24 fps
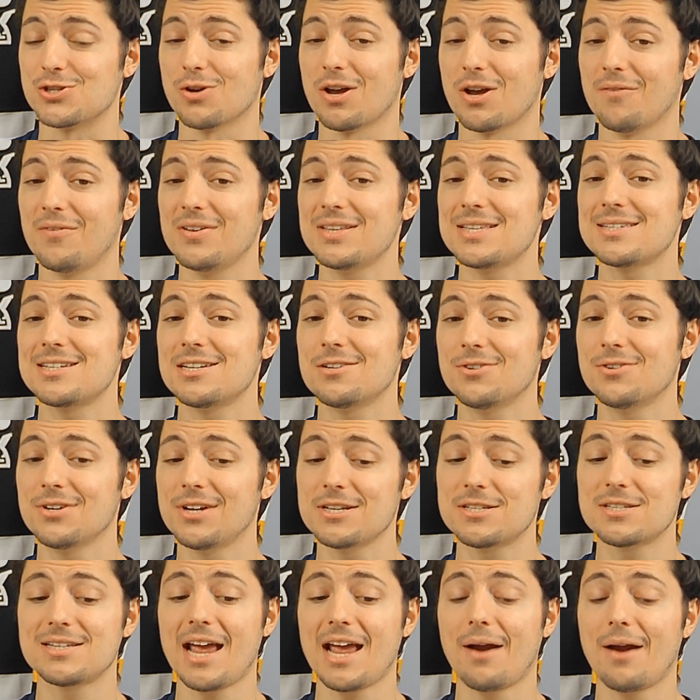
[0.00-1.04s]
So if it's
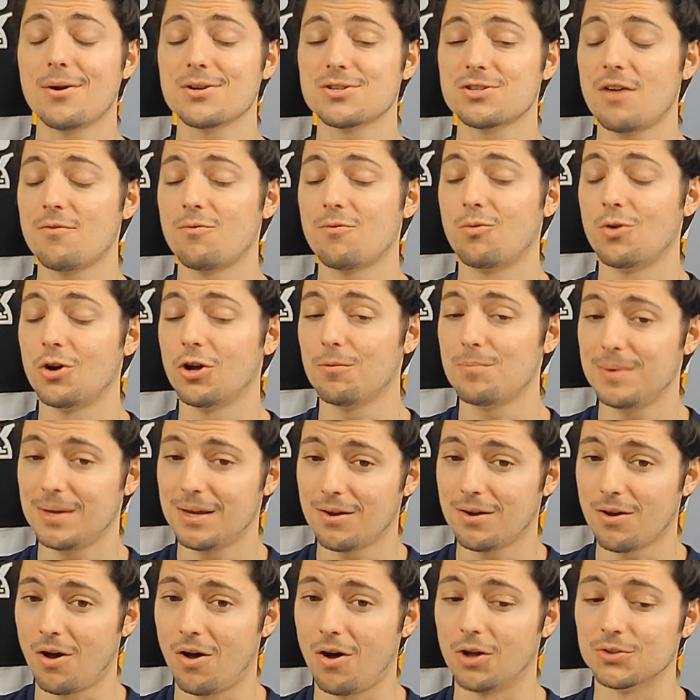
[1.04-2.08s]
serious, Tarasov will be
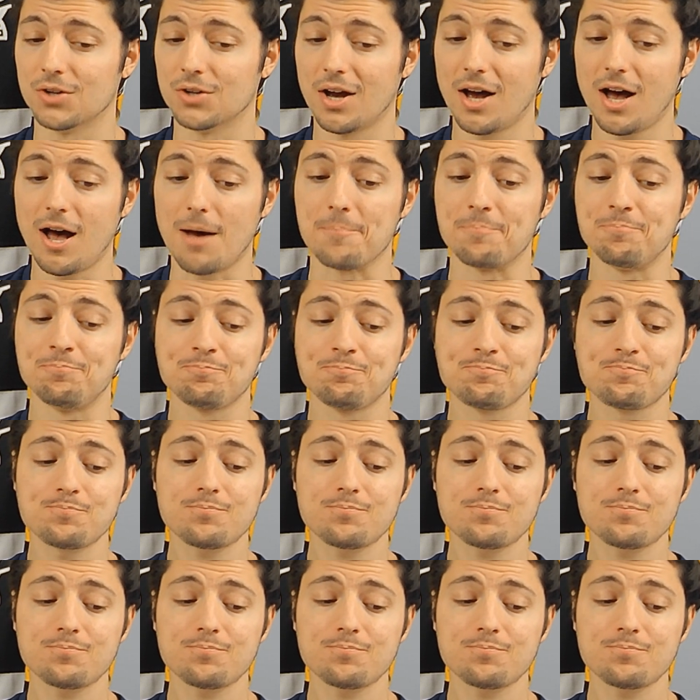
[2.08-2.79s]
called up.